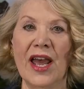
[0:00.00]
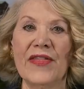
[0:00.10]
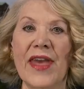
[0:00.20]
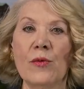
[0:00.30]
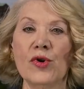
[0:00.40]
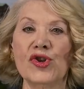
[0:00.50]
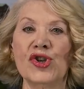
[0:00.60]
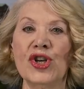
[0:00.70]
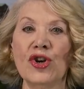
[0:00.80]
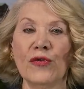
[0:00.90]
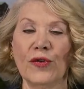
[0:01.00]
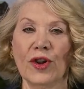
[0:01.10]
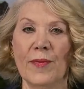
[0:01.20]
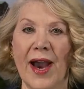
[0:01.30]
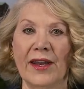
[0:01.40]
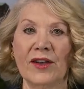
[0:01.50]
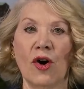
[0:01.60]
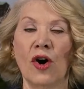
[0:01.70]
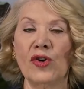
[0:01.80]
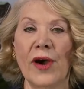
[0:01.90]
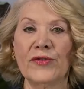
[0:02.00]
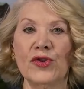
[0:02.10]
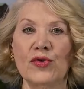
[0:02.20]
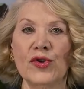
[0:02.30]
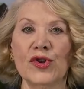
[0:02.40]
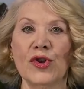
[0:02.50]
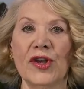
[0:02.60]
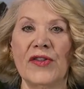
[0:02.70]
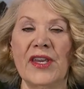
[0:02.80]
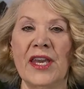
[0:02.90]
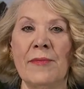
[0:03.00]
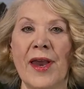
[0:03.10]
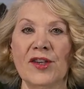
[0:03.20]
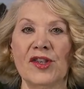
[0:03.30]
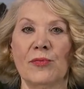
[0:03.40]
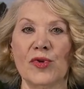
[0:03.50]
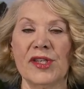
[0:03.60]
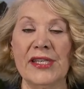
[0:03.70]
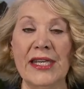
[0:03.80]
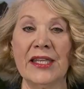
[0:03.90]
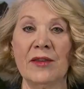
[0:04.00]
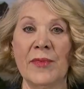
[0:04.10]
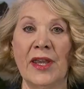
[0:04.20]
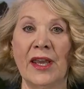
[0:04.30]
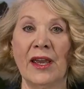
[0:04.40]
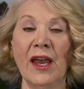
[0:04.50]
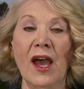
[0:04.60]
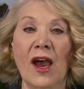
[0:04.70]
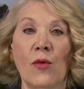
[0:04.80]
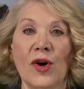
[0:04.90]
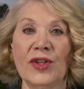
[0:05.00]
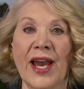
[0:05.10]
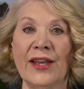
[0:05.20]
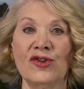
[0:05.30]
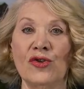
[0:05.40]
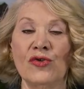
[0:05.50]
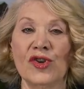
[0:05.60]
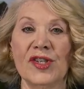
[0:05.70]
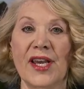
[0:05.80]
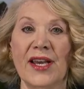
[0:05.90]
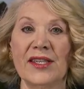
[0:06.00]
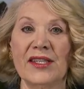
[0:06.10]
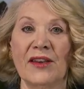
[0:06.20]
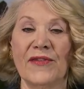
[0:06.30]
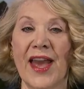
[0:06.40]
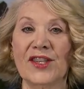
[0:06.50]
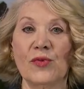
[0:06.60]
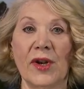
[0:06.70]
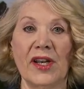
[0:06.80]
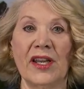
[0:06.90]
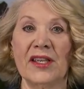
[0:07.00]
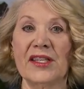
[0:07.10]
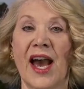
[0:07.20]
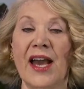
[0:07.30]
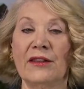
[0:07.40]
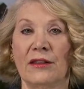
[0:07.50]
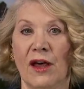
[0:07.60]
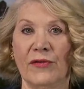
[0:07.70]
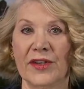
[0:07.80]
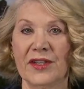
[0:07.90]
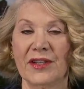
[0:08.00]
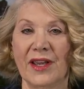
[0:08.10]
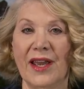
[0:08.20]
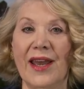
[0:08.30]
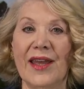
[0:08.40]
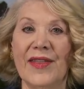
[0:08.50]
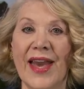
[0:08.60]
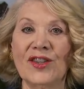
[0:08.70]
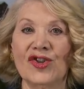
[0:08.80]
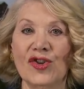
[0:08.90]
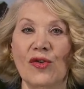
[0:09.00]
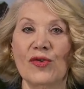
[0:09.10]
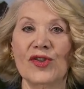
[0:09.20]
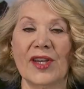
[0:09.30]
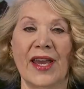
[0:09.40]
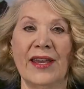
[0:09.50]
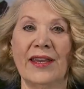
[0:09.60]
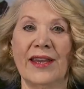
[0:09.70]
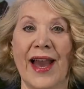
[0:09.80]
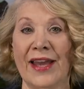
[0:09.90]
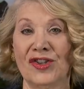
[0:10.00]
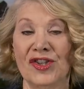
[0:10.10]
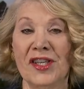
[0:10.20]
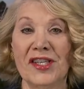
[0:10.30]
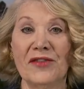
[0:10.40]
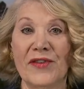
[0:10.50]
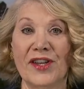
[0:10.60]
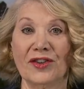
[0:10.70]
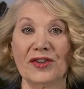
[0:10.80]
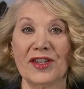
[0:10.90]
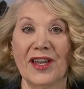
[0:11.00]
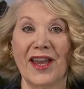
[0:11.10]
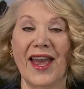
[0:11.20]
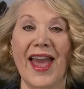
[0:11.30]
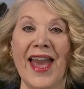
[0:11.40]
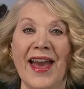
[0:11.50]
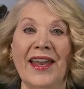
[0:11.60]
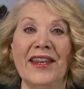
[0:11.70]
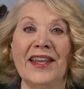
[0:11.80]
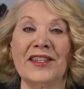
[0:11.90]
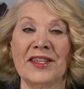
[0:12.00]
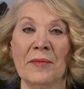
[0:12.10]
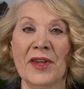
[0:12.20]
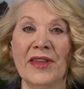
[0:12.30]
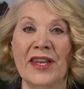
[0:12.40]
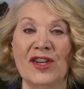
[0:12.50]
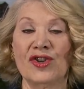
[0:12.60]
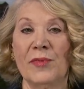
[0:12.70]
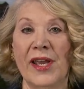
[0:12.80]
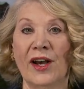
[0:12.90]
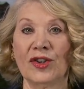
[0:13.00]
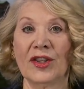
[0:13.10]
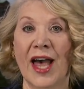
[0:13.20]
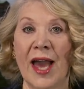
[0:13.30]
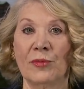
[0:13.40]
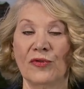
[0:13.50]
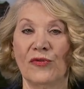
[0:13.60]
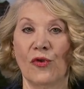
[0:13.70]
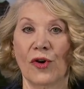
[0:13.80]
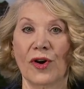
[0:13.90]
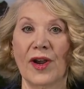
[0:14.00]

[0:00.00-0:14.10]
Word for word: They were cheerful about it. All you have to do is look at the emails that preceded the meeting where Don Jr. says, If that's what it is, I love it. That shows a consciousness of guilt, and it's something that he should be held liable for.